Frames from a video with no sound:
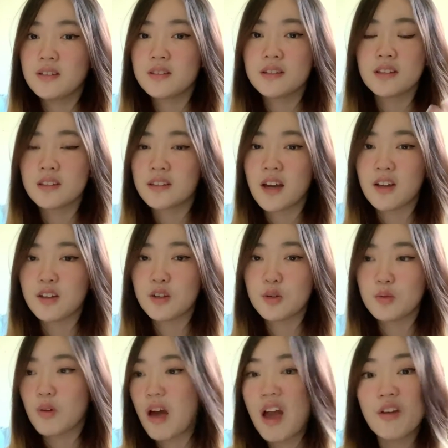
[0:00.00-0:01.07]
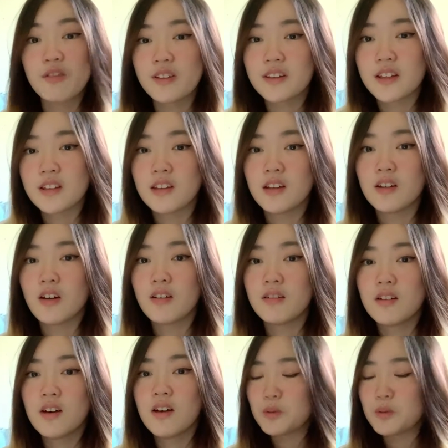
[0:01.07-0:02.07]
to tell you everything they know.